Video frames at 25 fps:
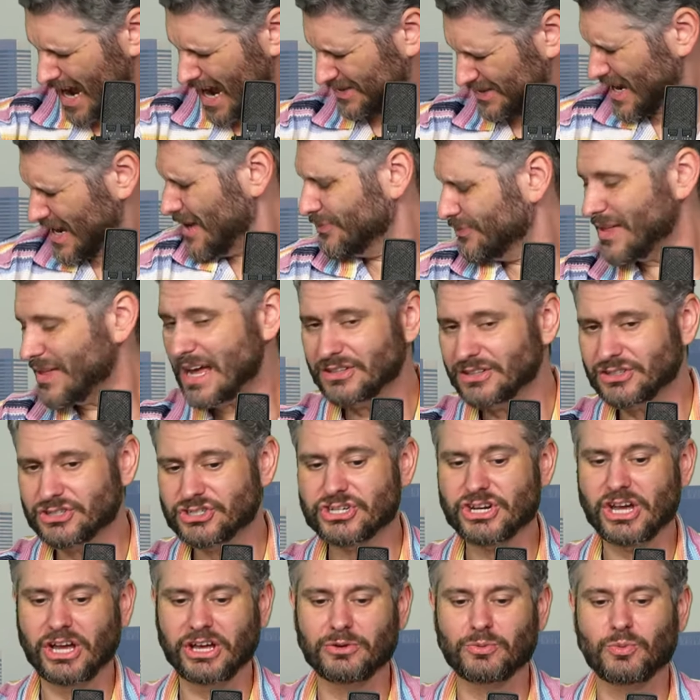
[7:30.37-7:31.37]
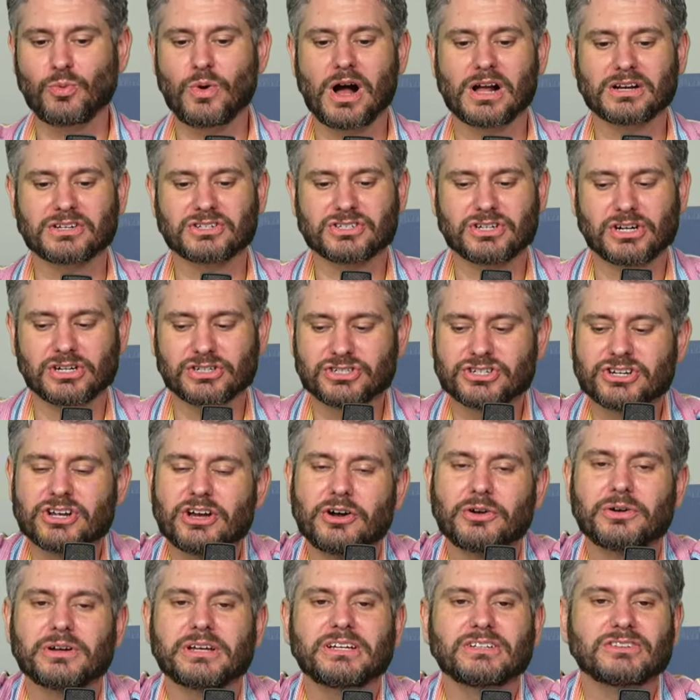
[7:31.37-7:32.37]
I doubt that Chud watched our
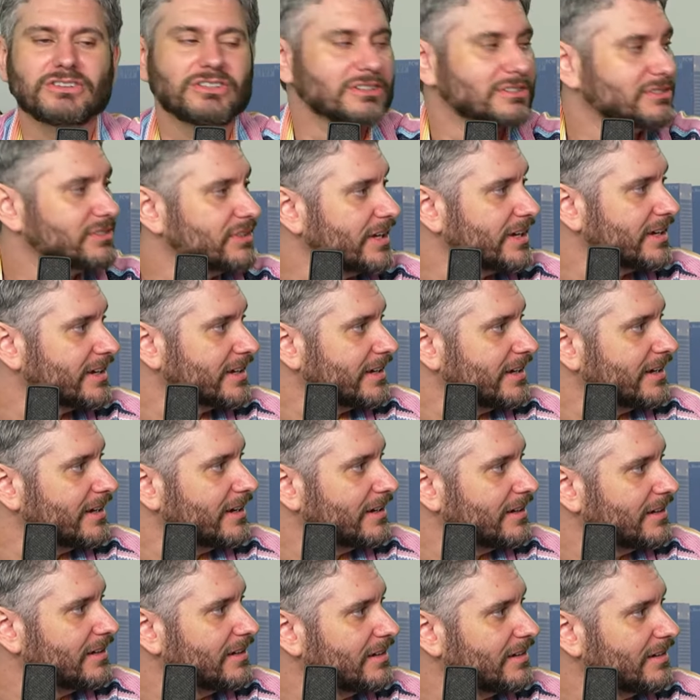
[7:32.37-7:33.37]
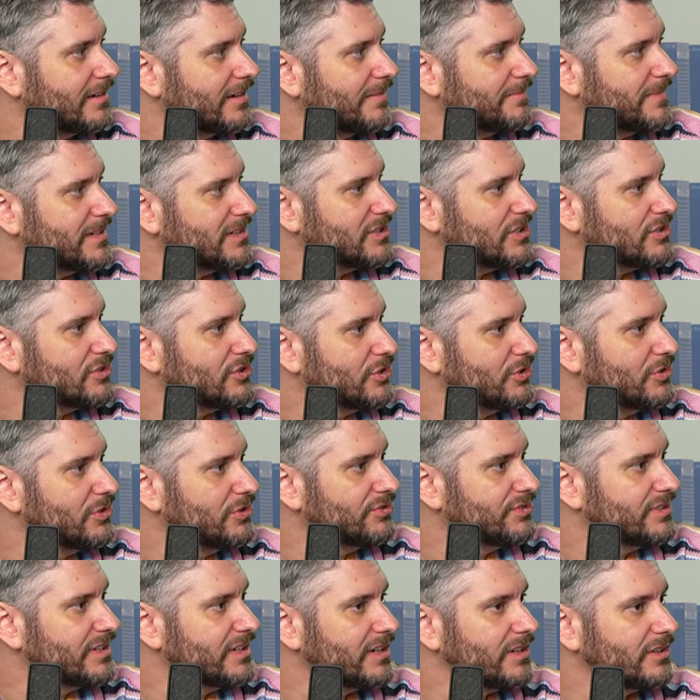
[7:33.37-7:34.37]
show. He looked like the dude
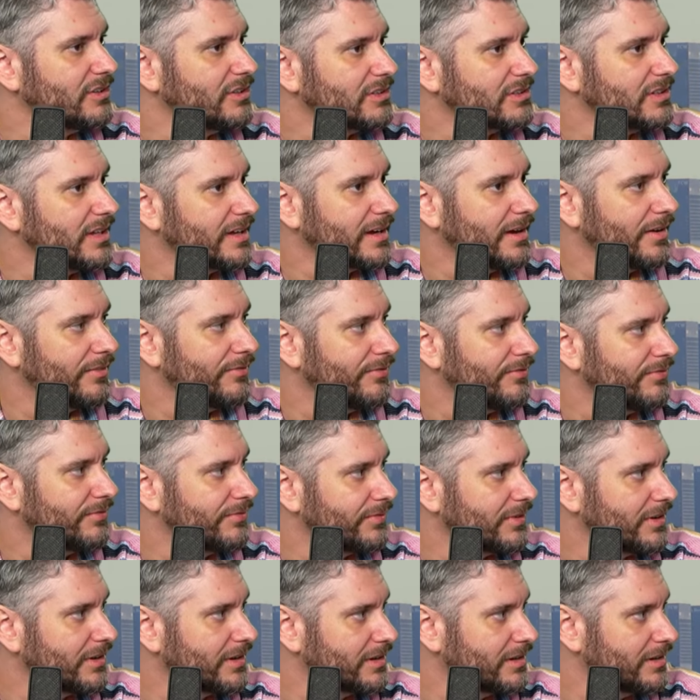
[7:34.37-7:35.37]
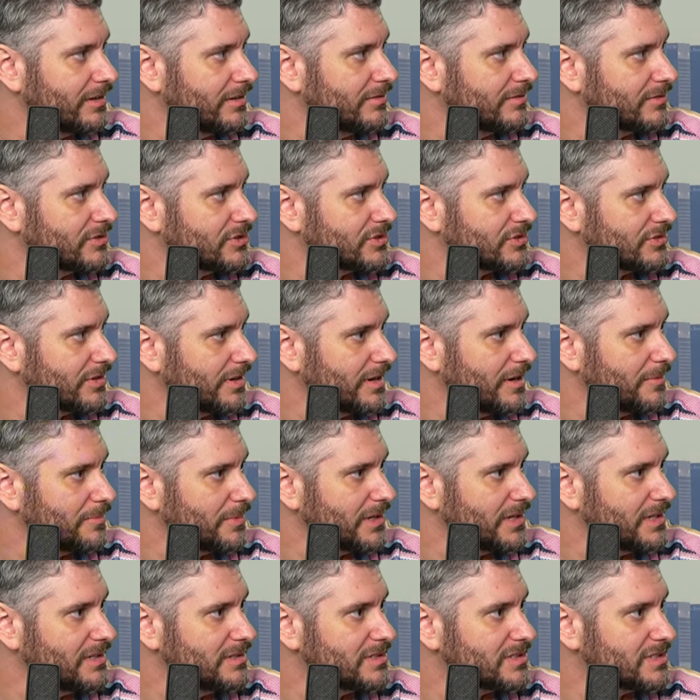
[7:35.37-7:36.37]
who did it looked like a freaking straight
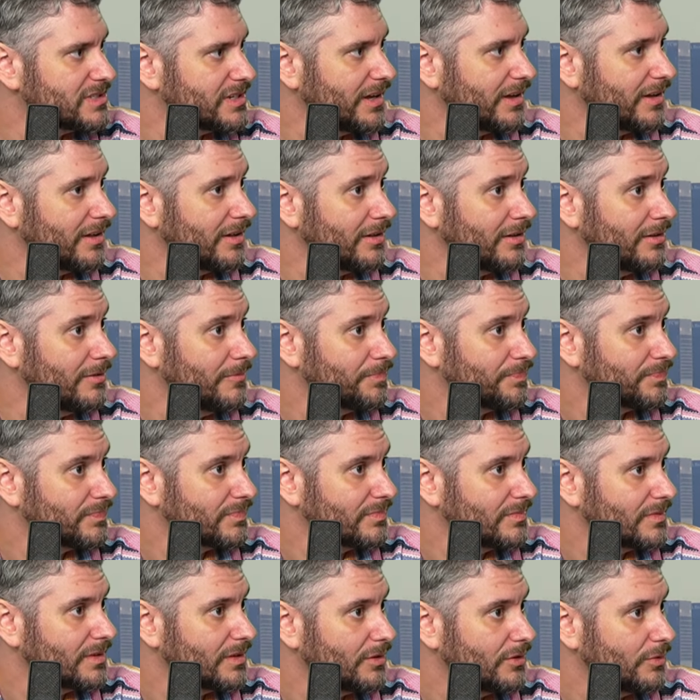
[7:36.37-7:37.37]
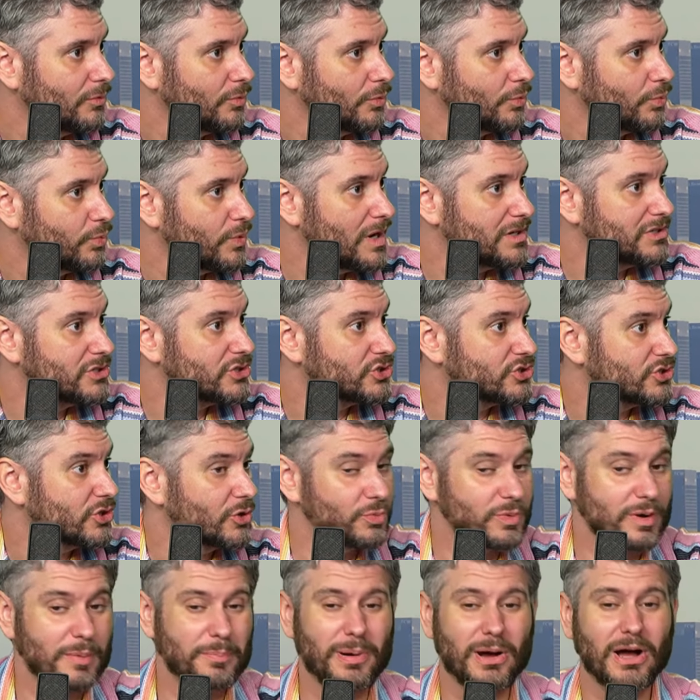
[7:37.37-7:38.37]
up incel.
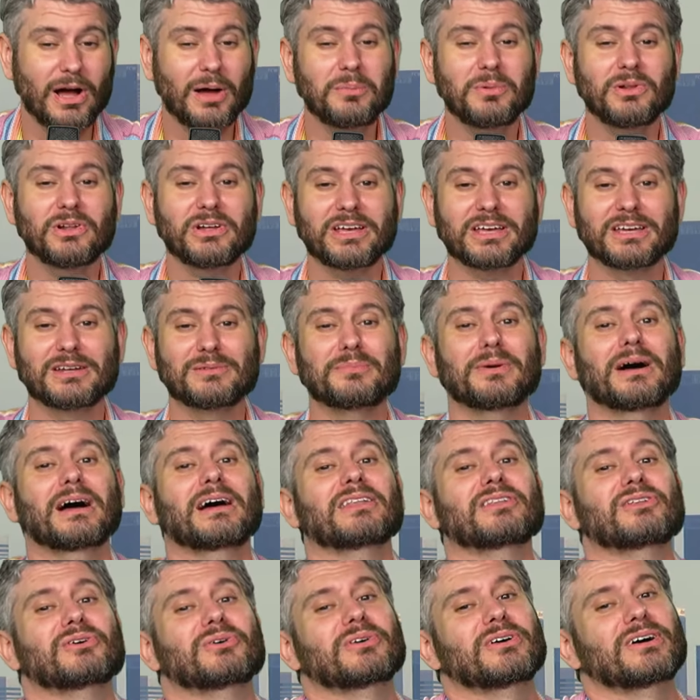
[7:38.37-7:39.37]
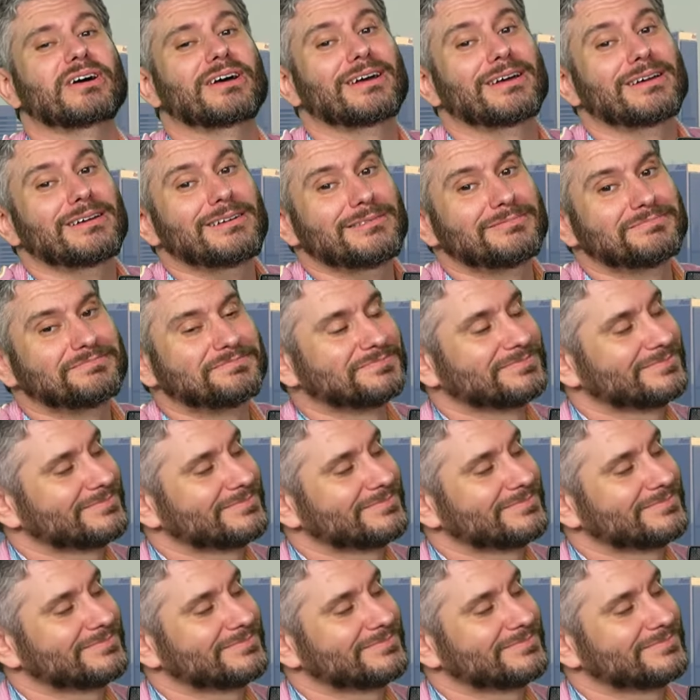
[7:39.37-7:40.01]
Registered Republican, by the way.